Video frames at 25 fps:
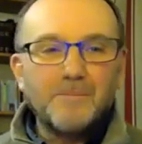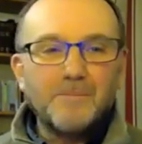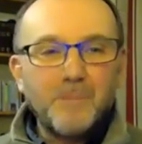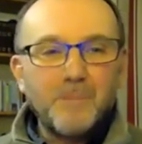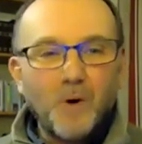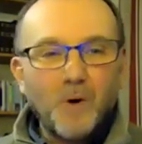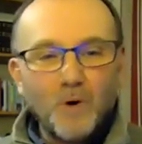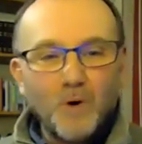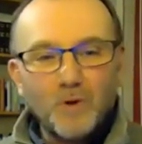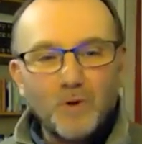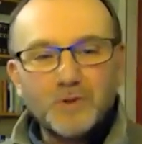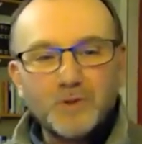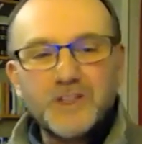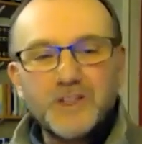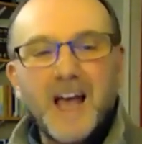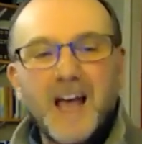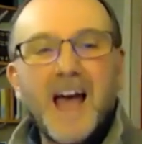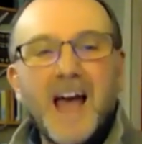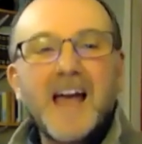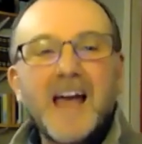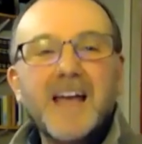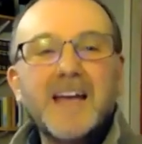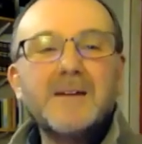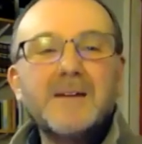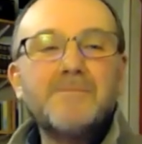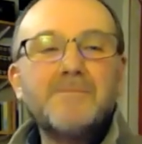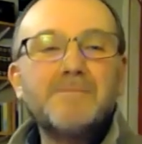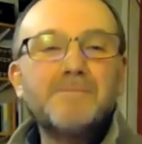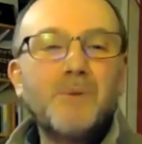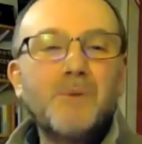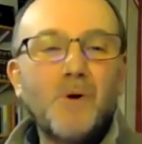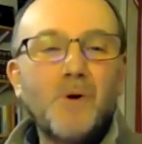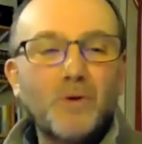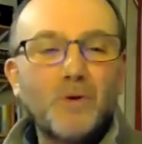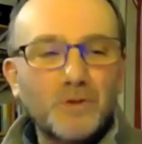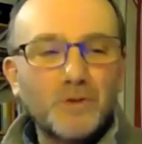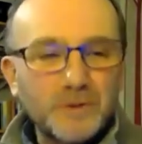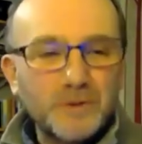Paul's aim,
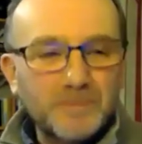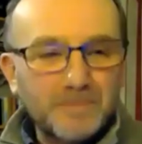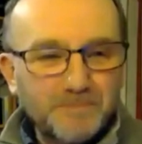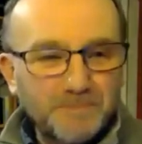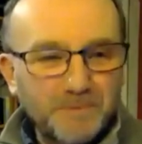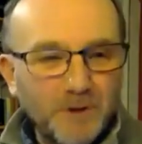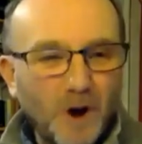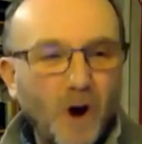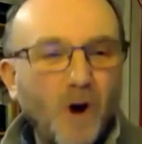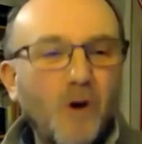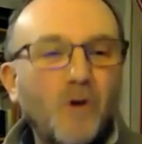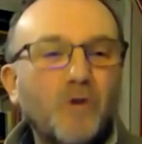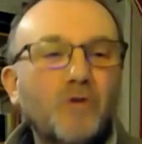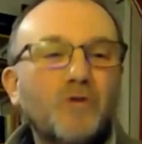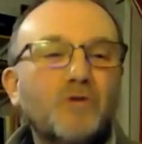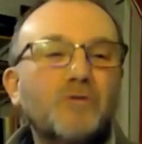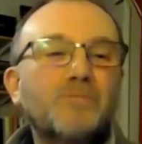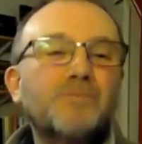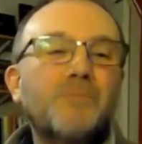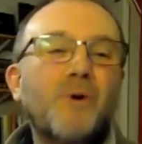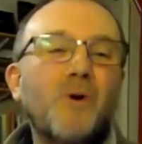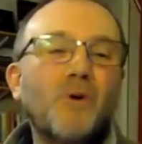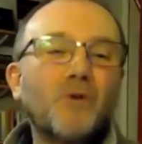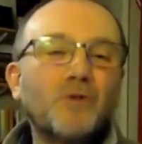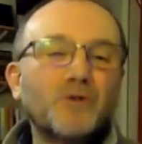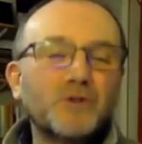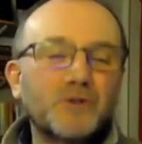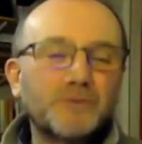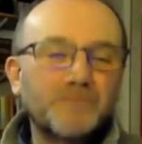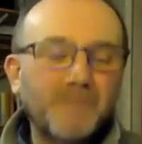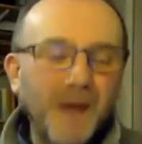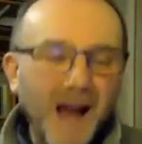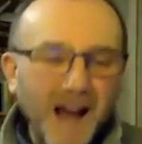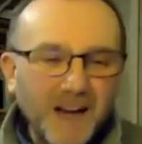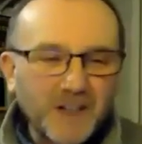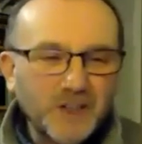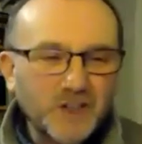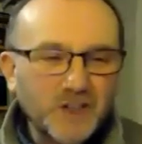Paul's goal, Paul's
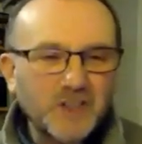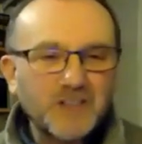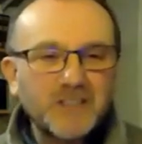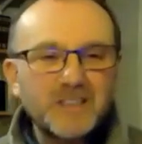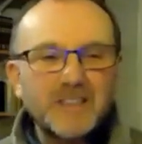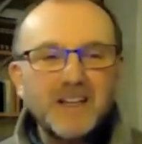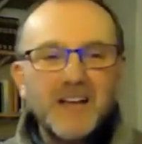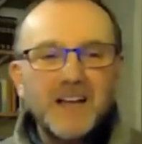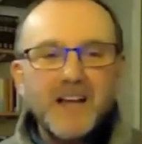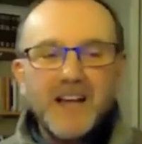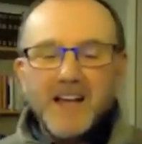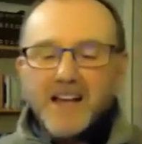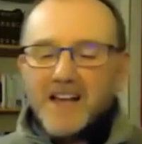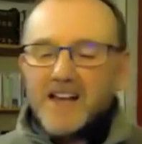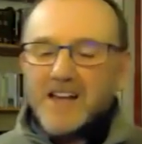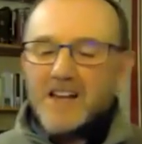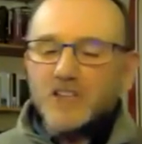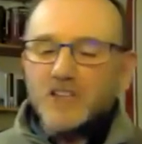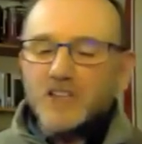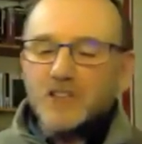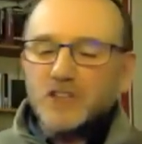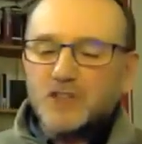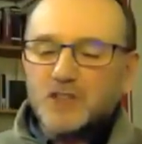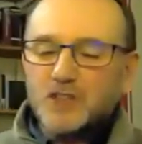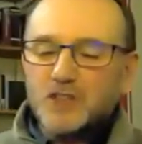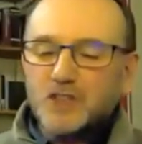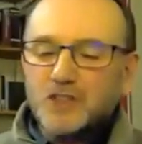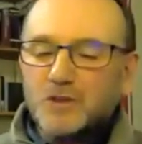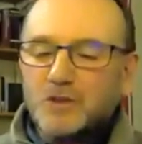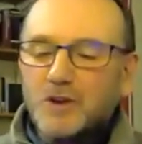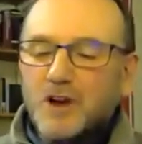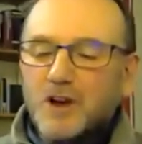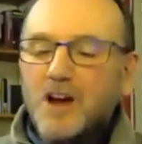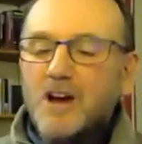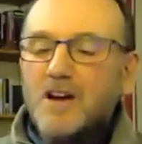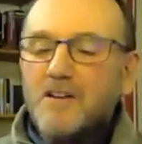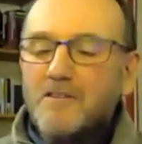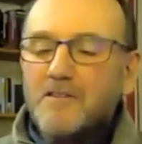passion is to
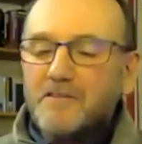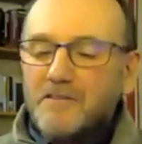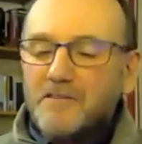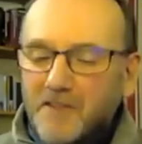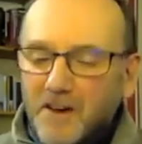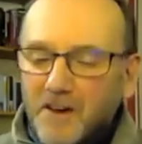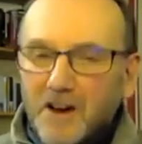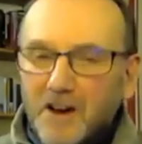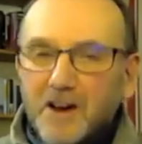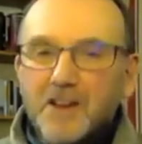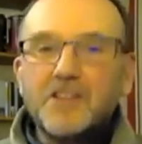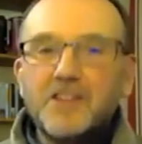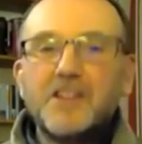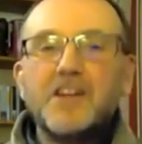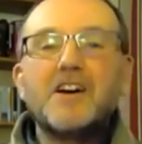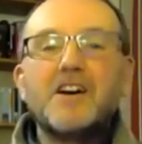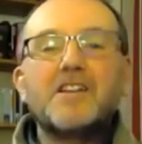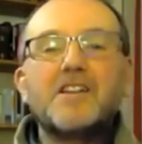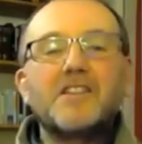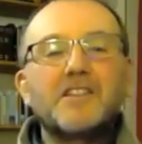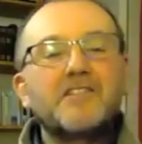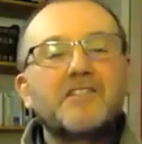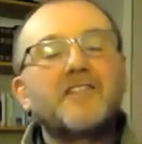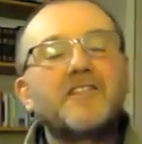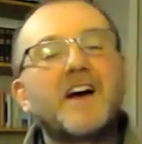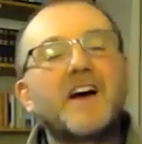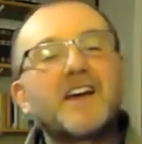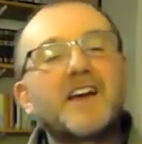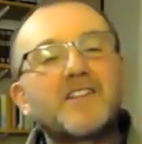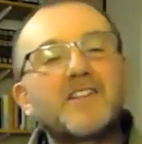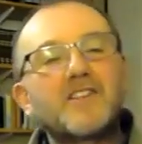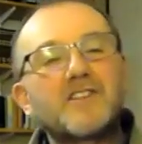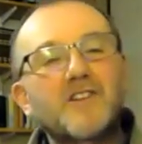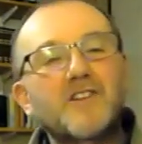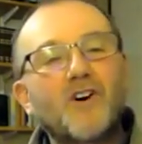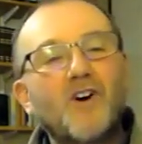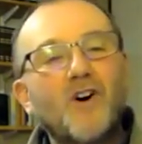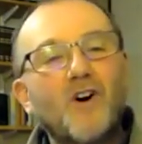further the
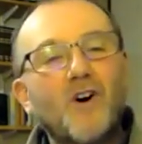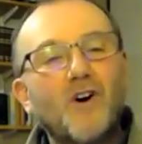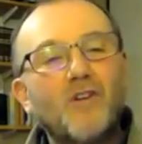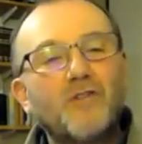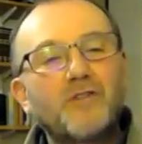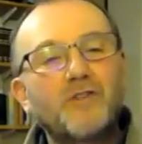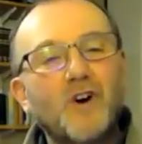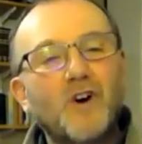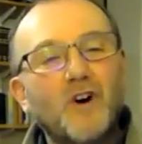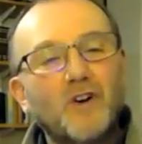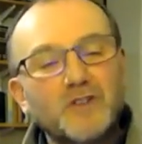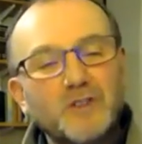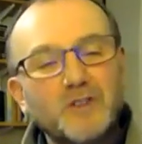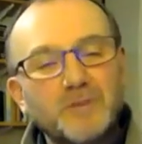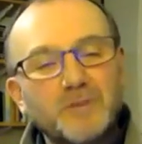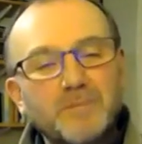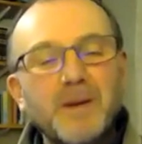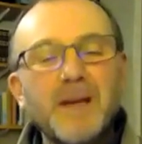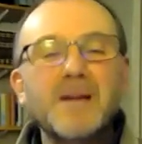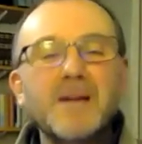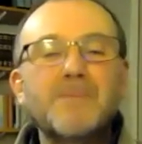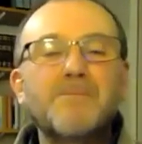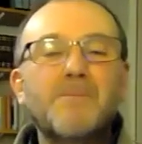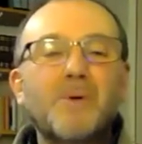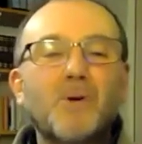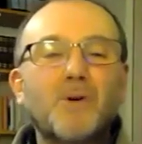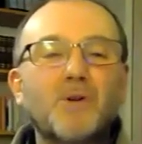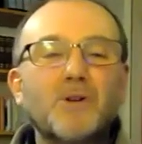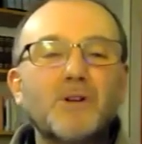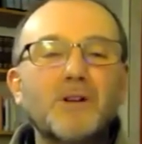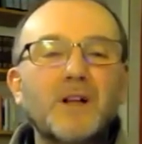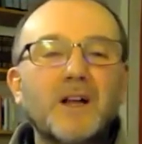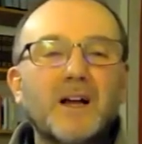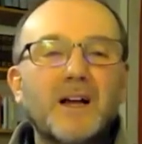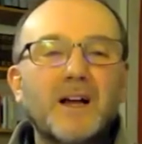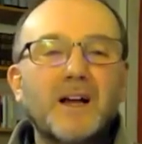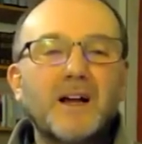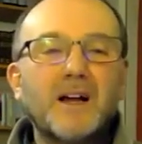faith of God's people
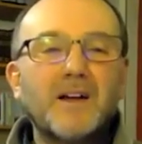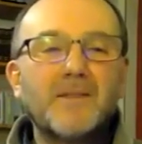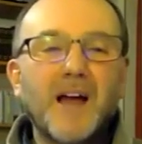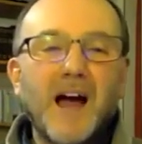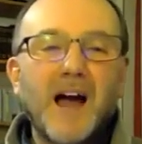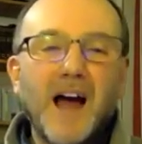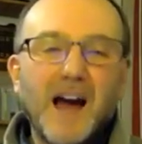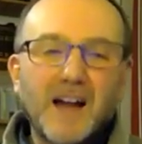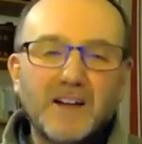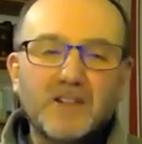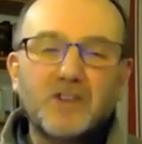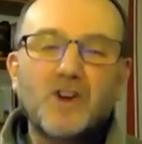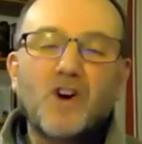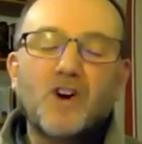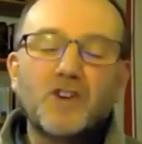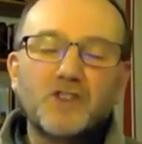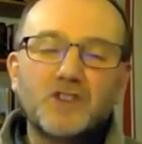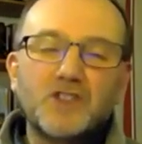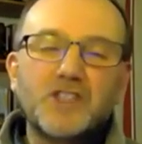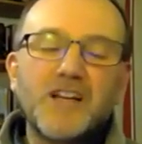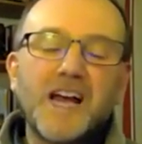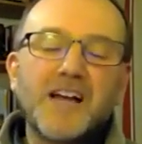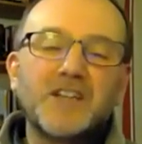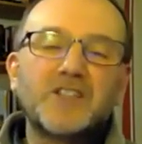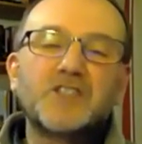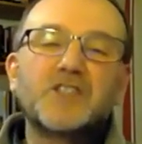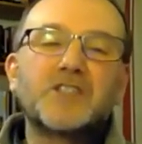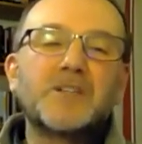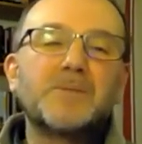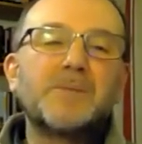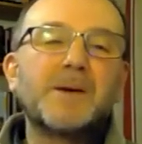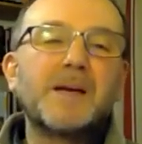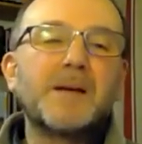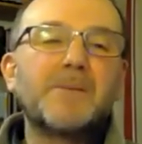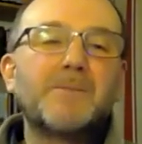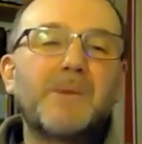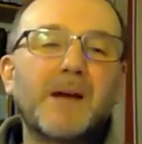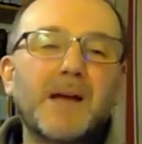and God's yet to
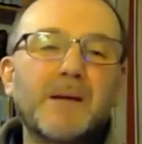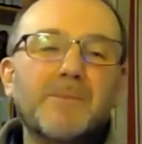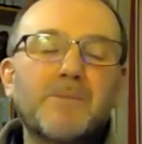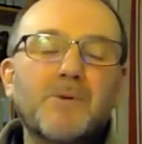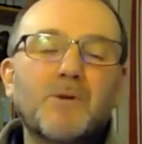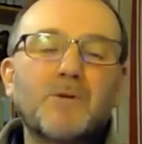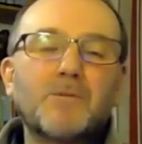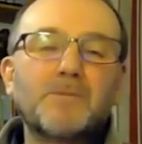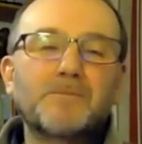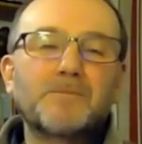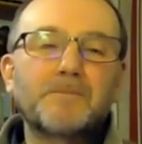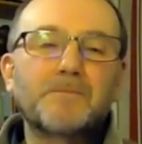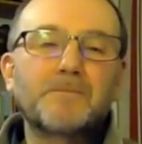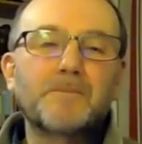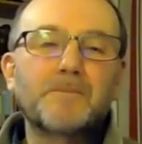be people.